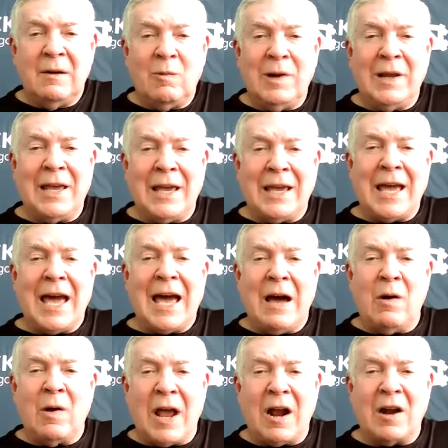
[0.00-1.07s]
when a guy
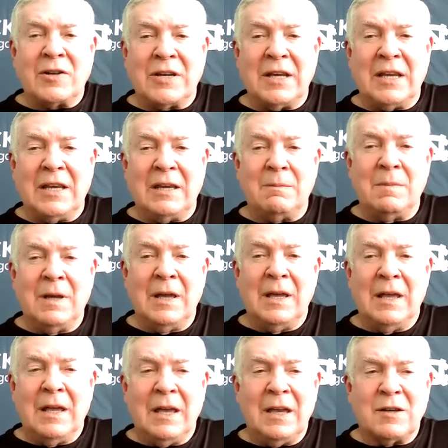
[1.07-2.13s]
on our team
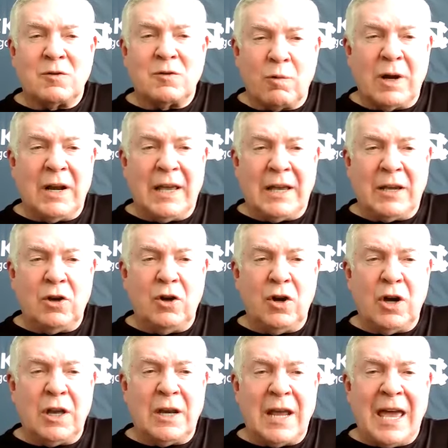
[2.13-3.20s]
is really
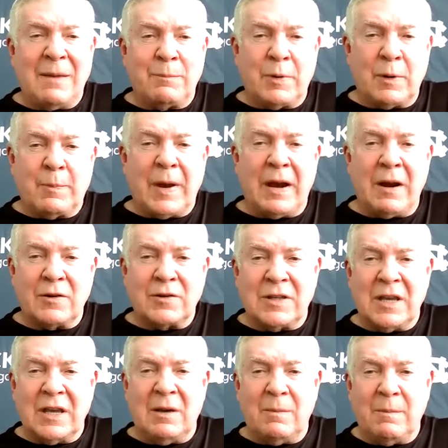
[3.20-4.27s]
good and prepares
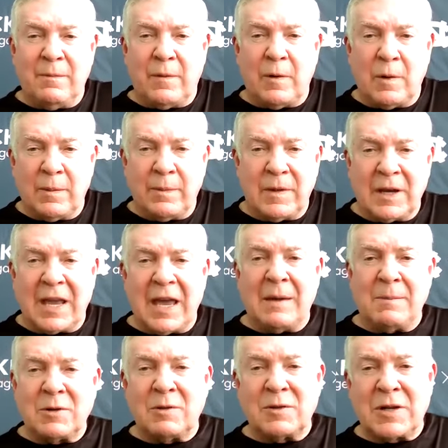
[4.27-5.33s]
them for the
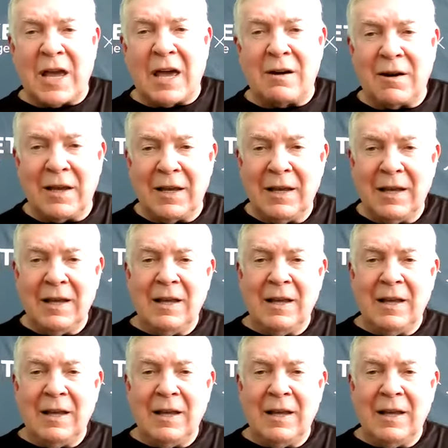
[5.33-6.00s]
games on Saturday.